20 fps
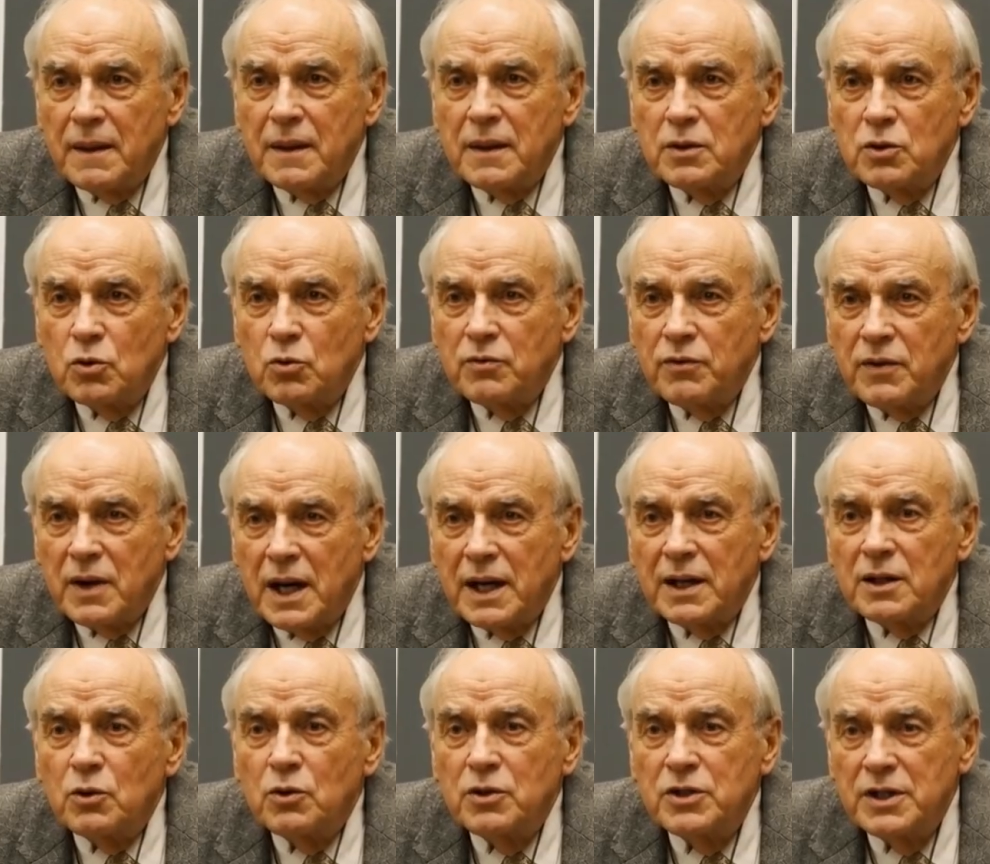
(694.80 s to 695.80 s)
You
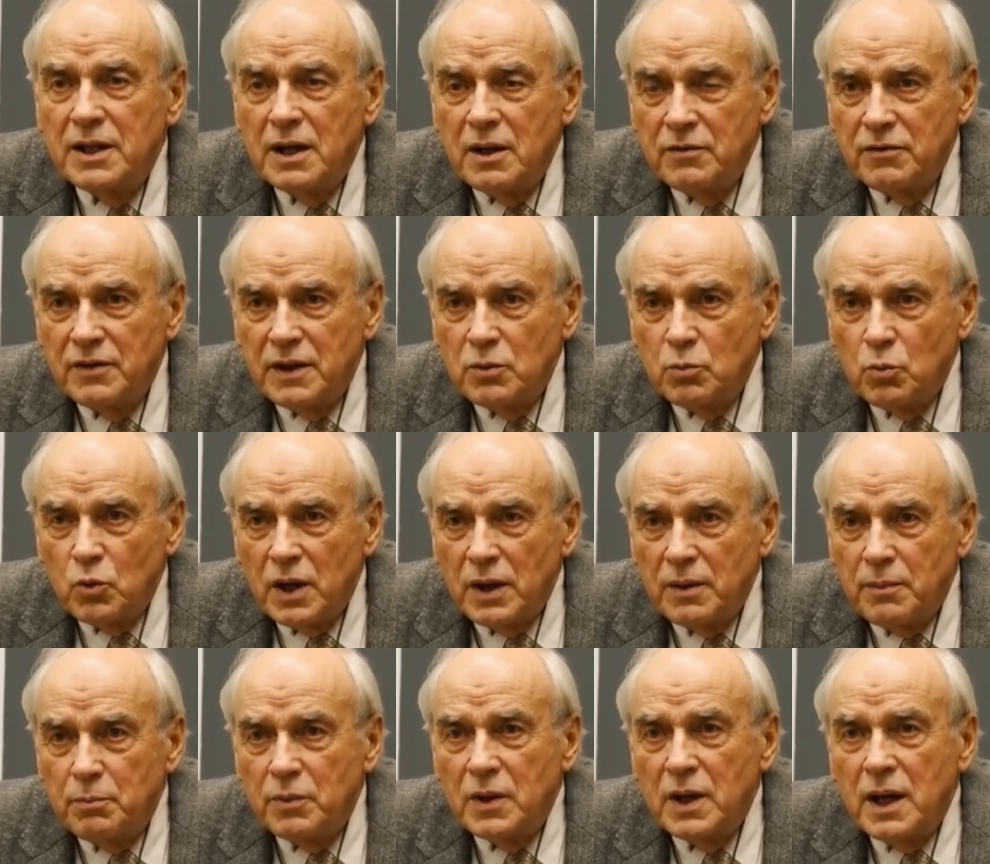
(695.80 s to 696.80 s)
find yourself in
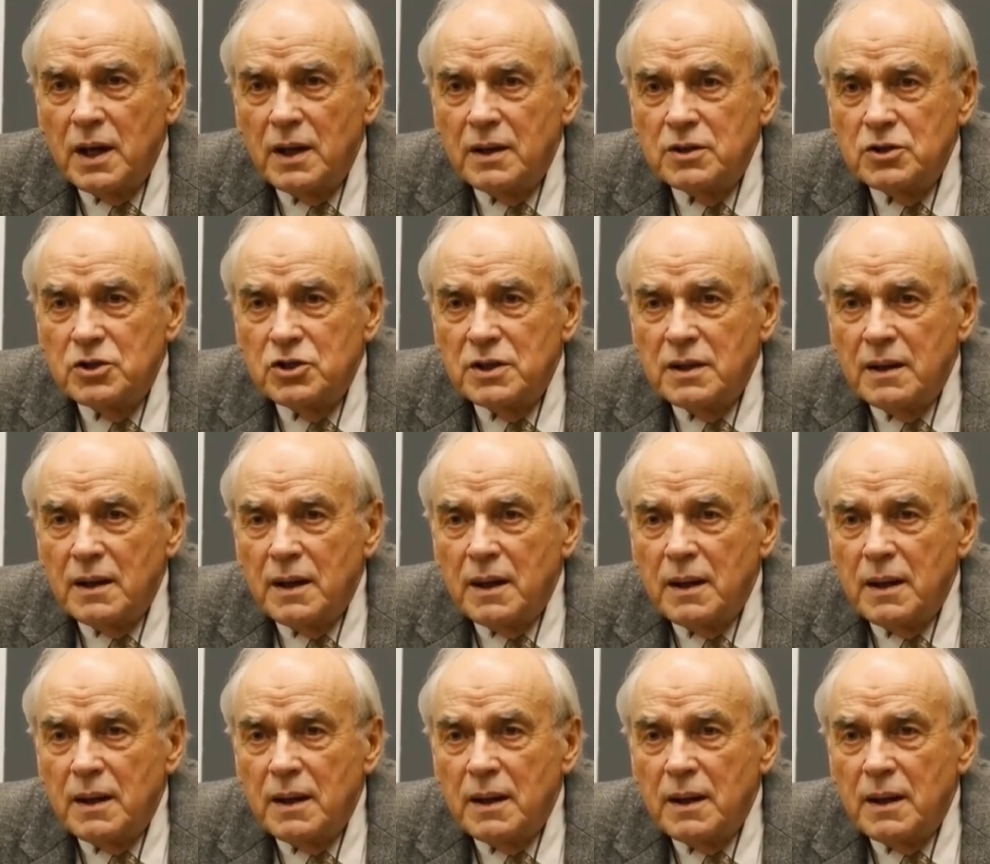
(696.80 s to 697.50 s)
one branch,